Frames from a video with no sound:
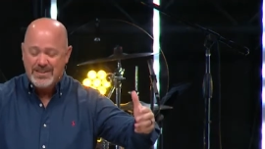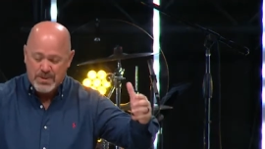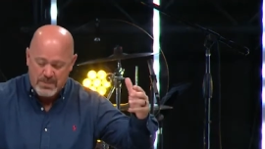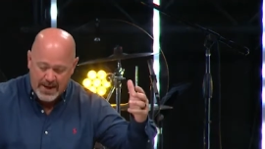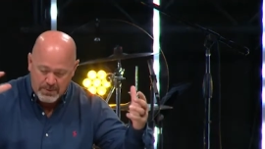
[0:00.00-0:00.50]
To
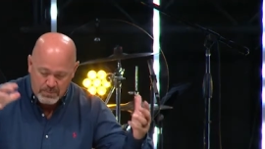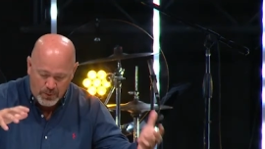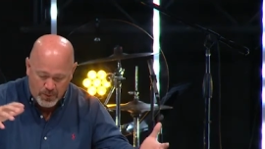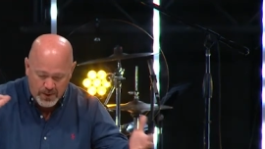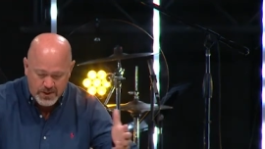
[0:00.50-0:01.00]
make
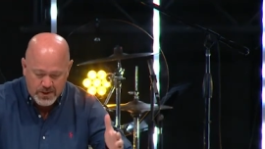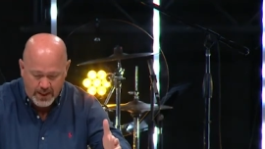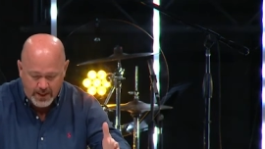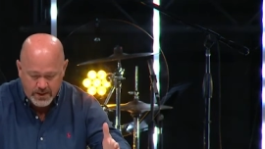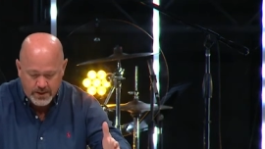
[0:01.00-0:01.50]
more
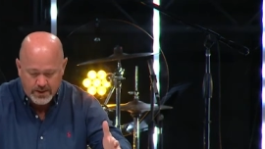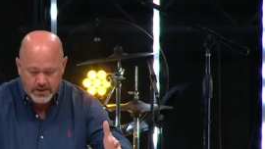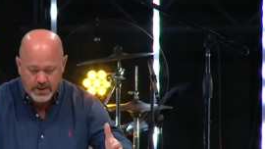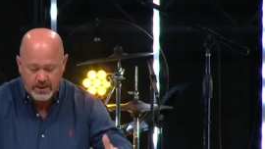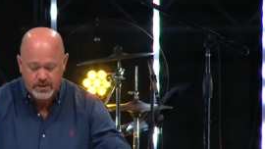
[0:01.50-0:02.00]

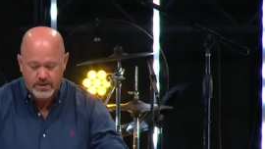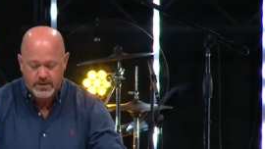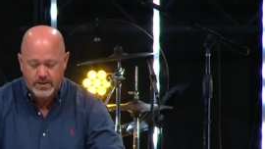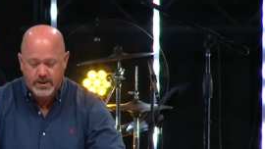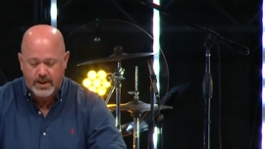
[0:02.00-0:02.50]
changes into the
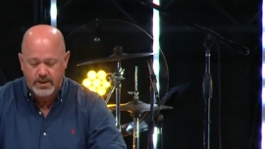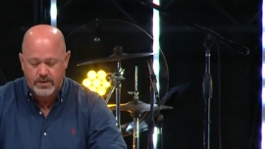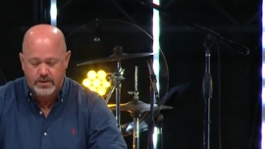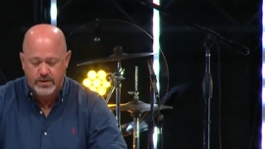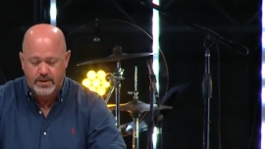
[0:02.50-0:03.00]

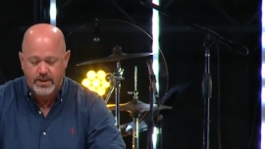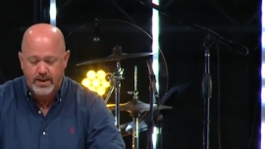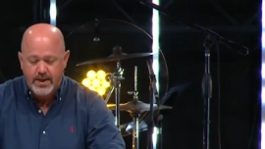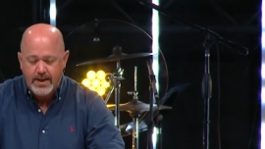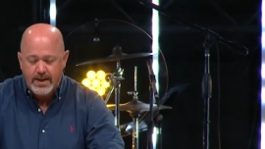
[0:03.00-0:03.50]
schedules and,
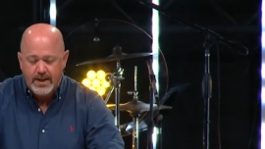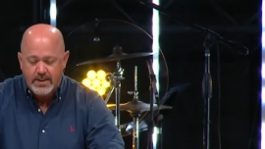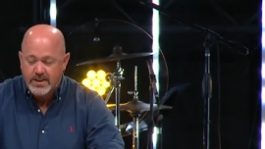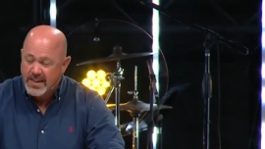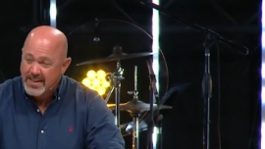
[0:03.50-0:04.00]

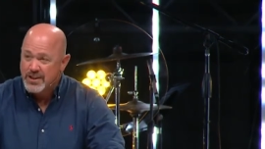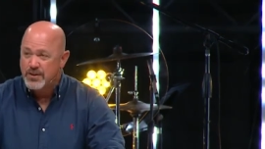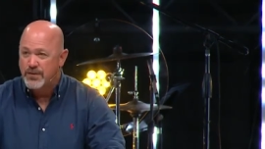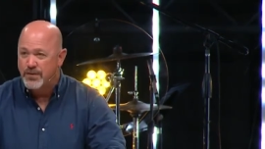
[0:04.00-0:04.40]
it just